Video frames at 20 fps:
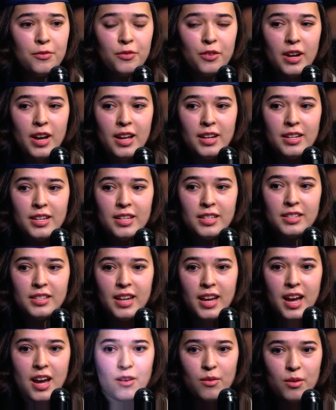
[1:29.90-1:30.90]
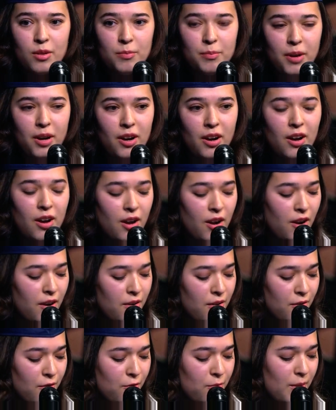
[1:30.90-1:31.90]
friend is now a
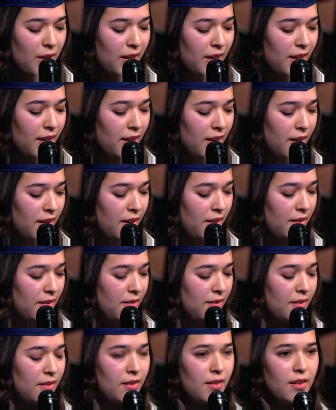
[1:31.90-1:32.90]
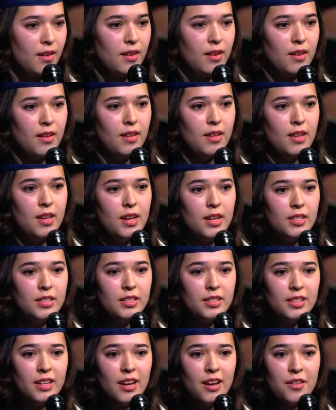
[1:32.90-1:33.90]
part of me.
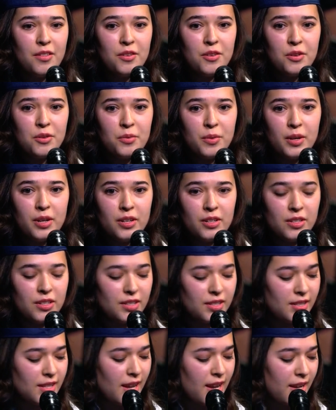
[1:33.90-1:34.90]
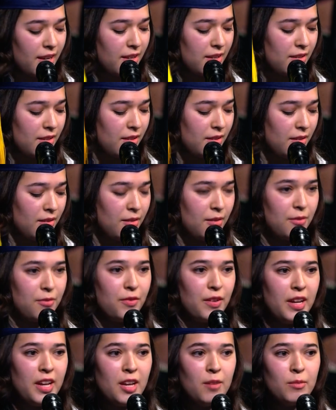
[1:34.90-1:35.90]
Together we're just like a
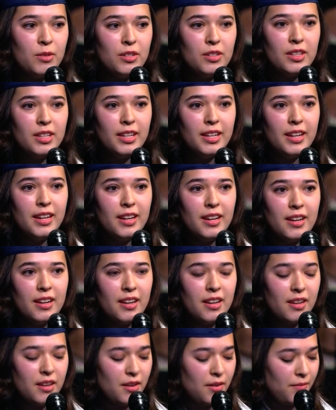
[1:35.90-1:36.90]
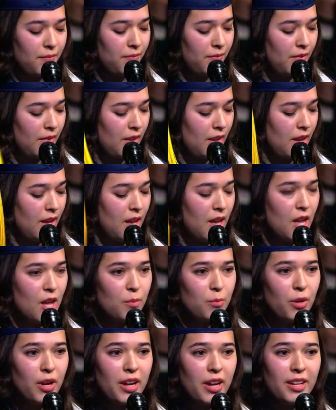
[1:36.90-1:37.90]
family.
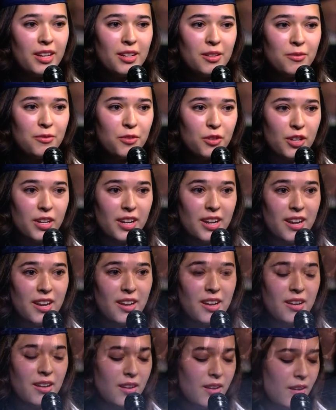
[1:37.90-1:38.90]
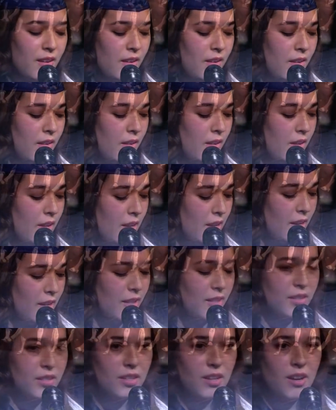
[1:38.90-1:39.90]
Breaking free,
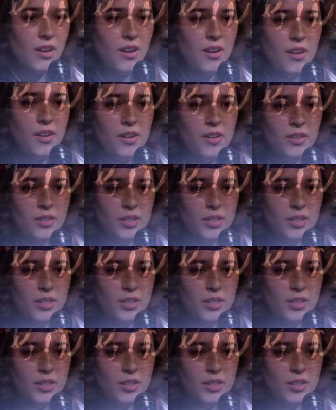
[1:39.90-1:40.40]
it's all